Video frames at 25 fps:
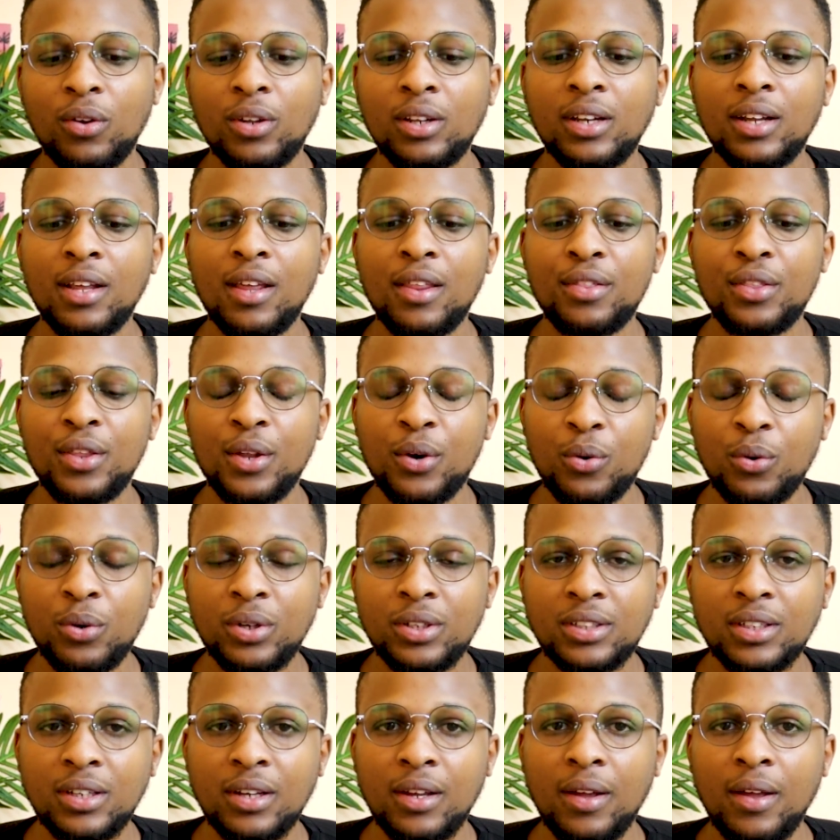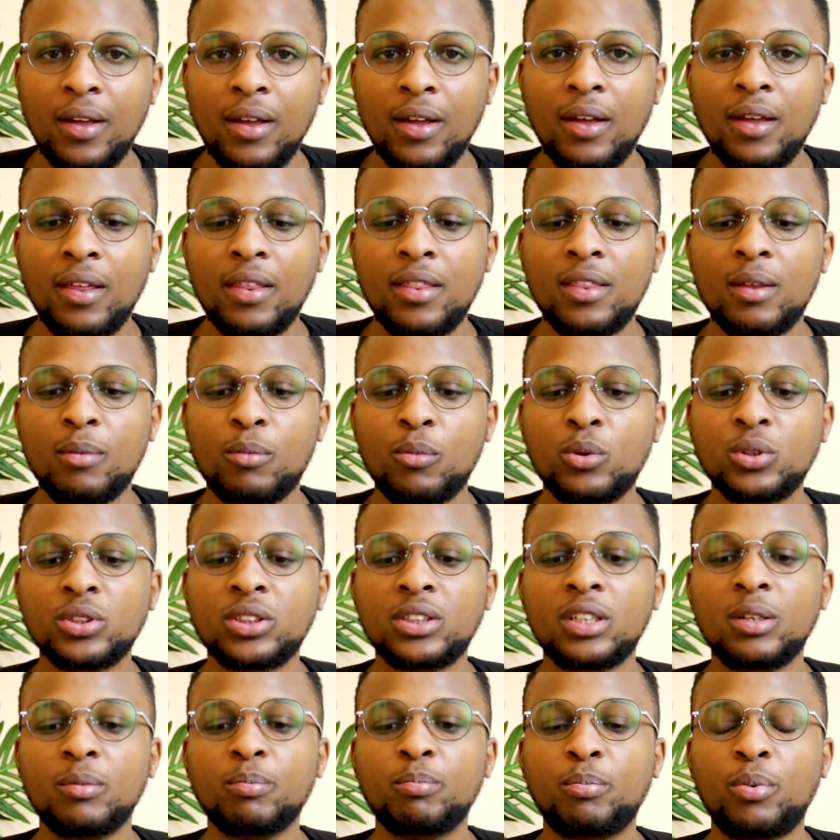on the road. The
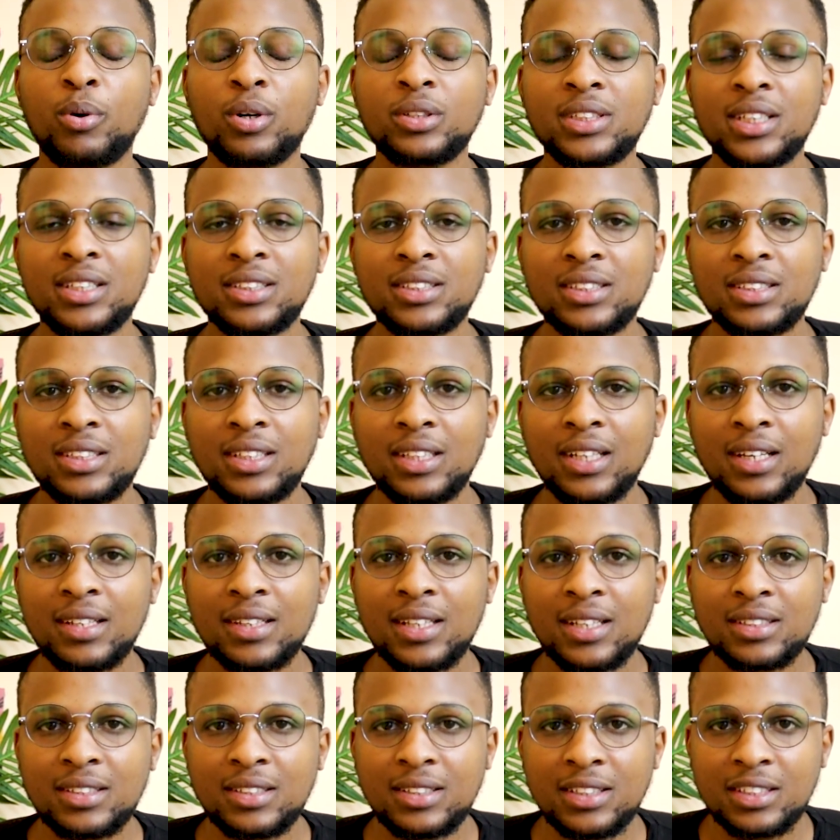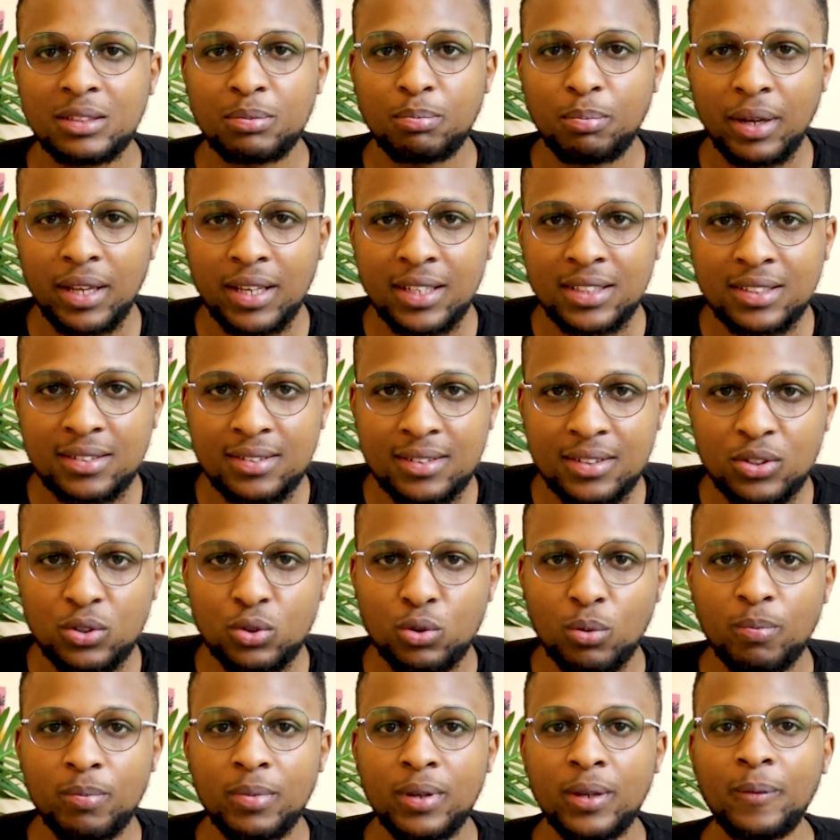most important thing that these bikes need
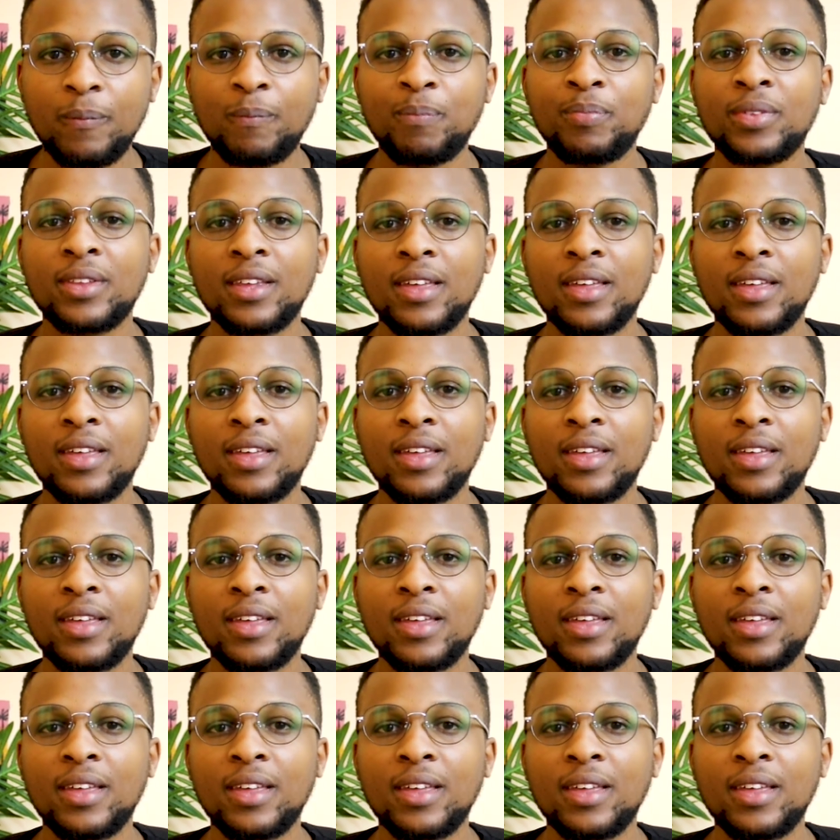to be,